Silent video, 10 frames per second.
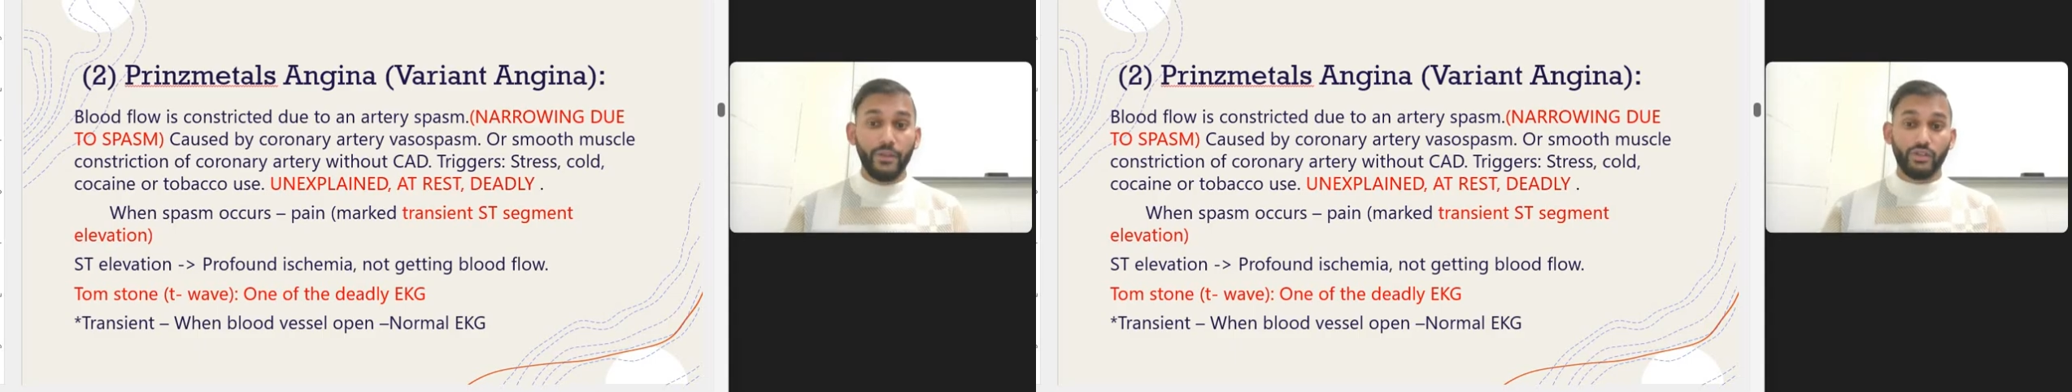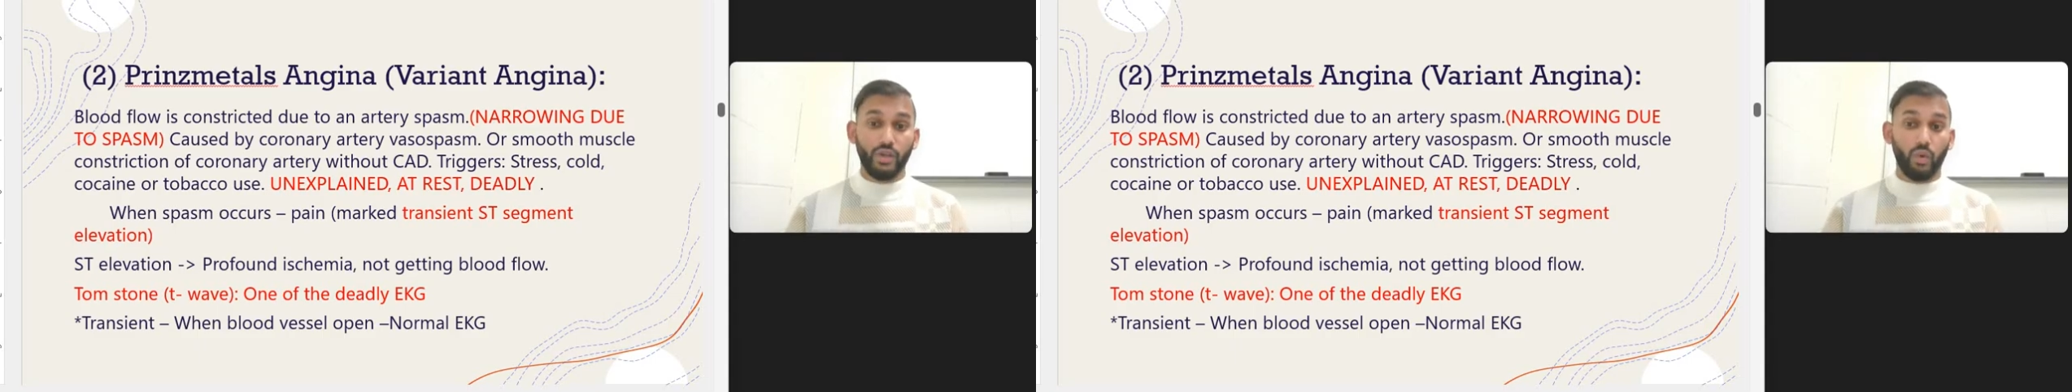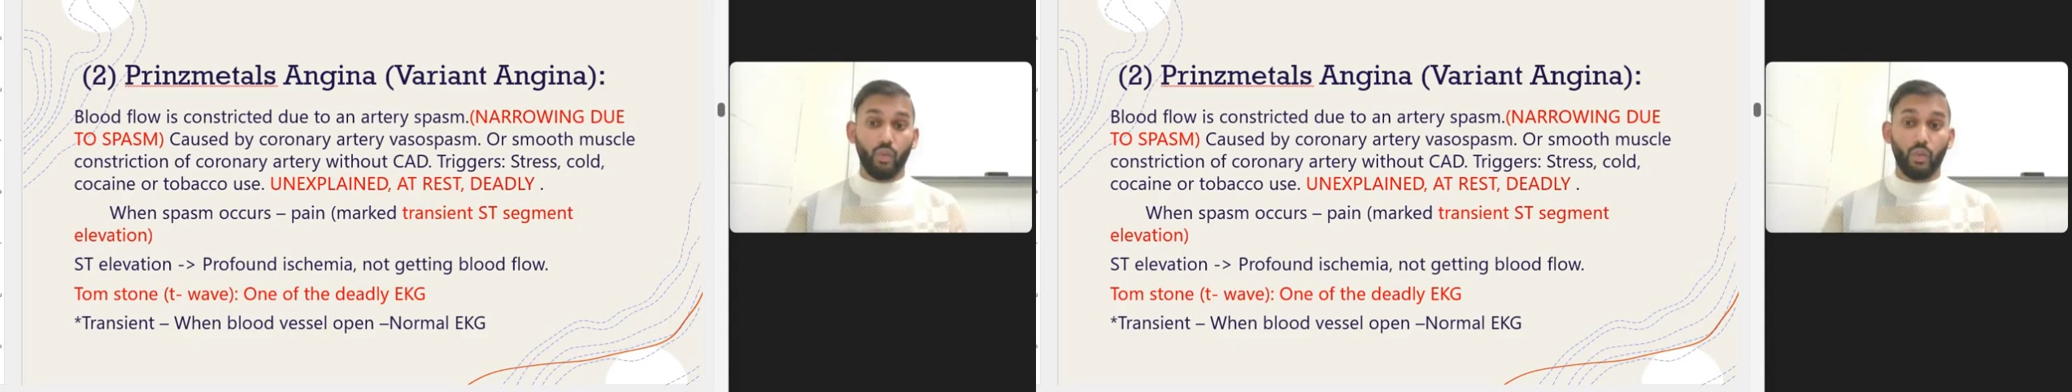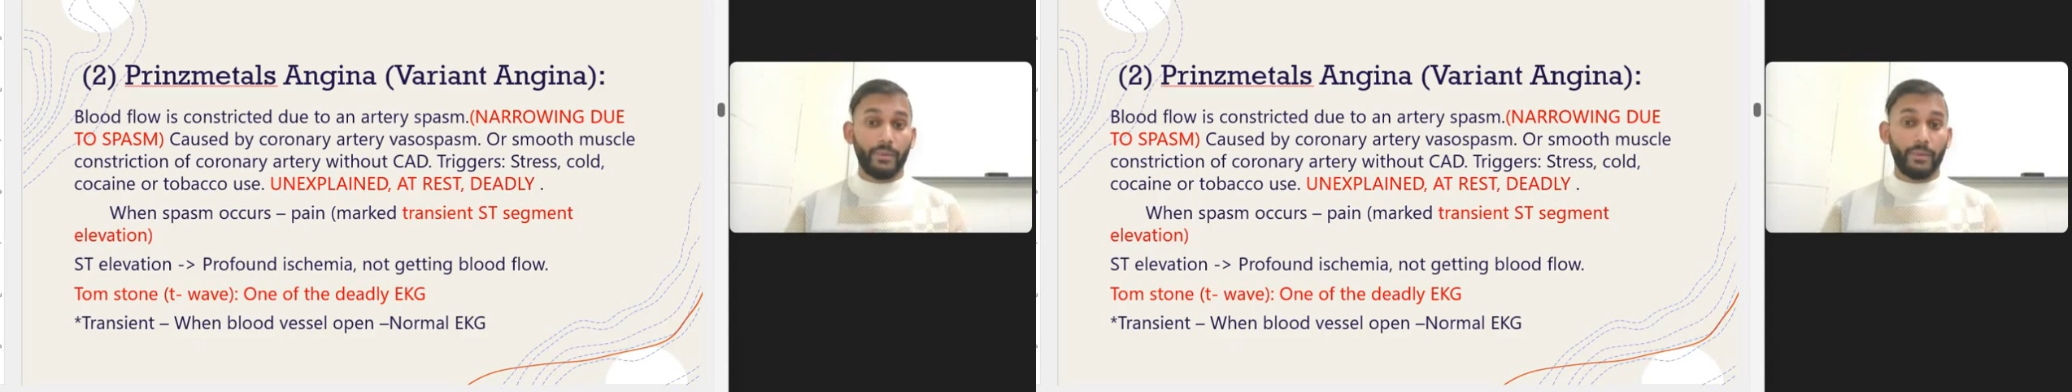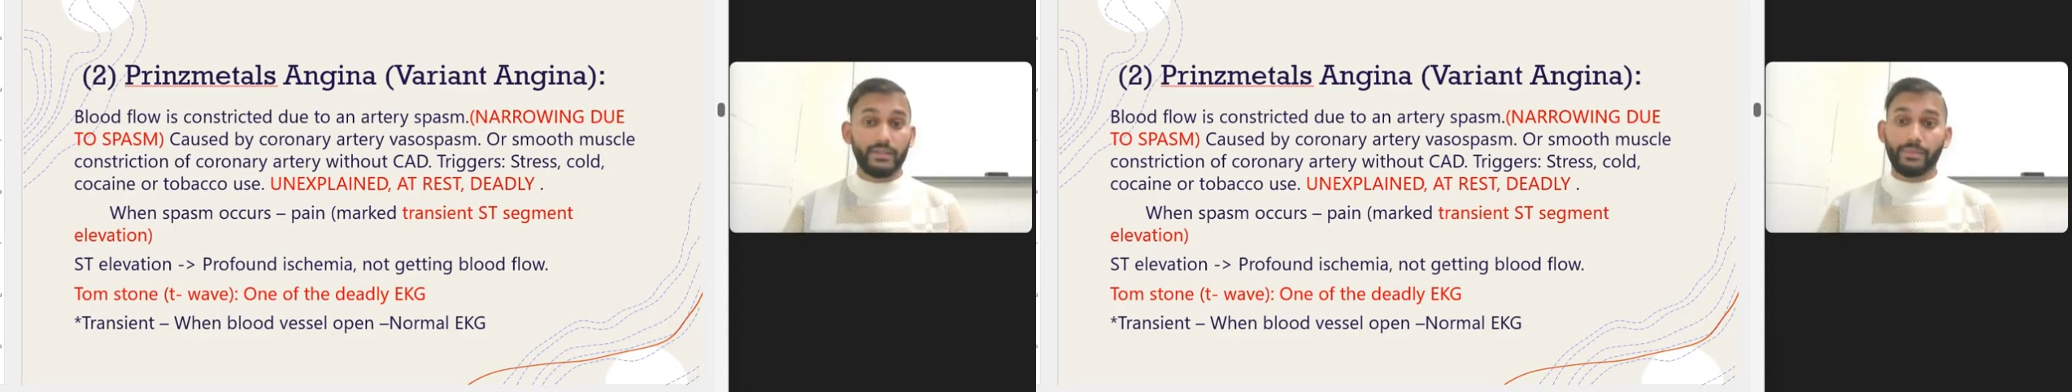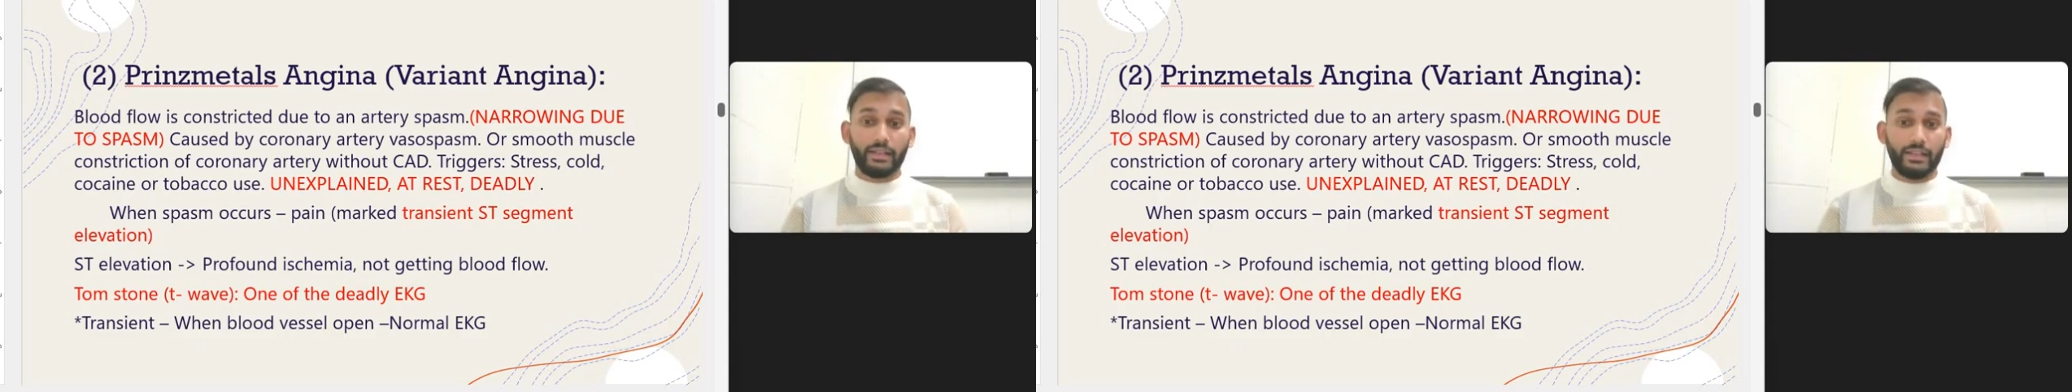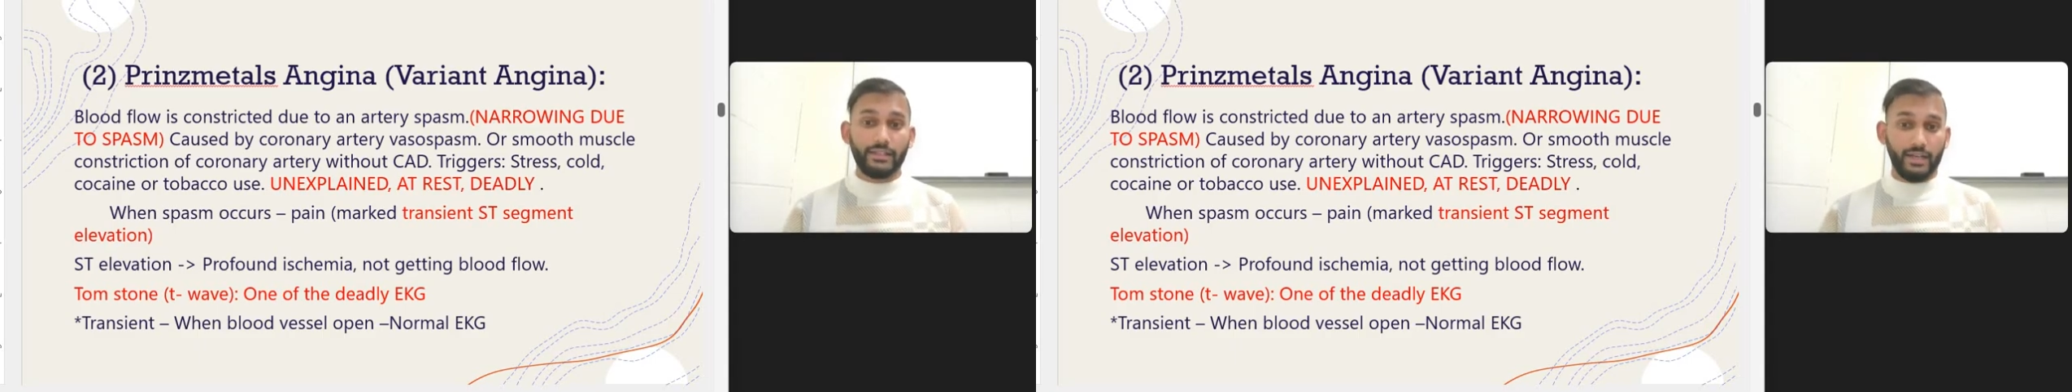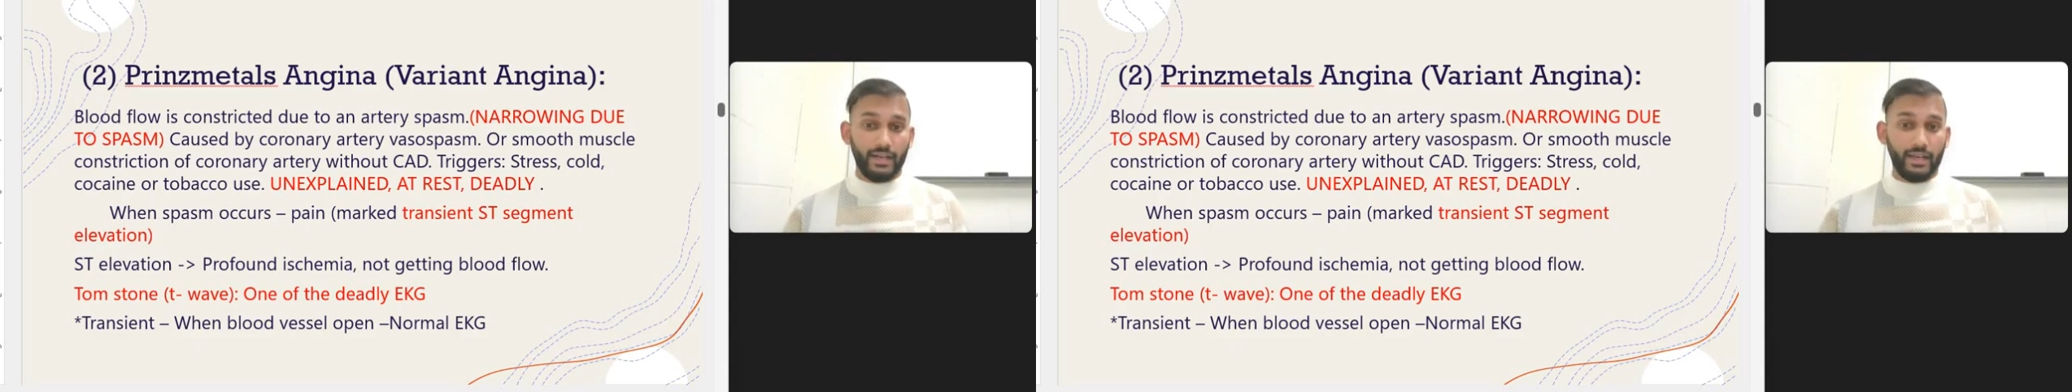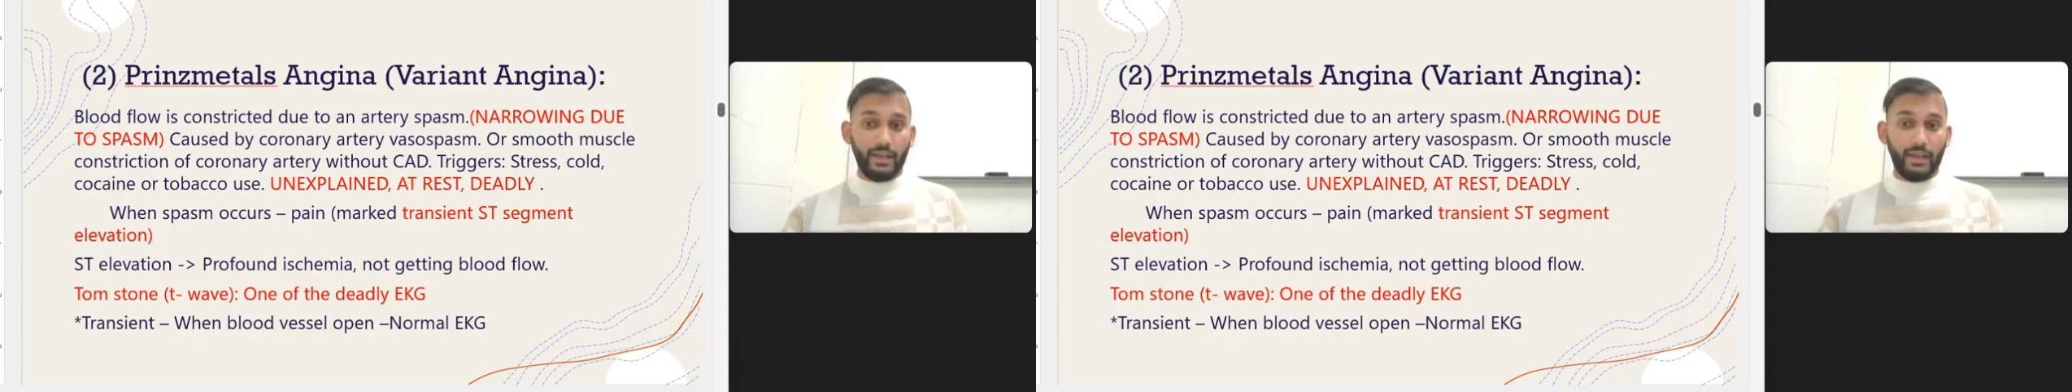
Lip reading: So what Prinzmetal angina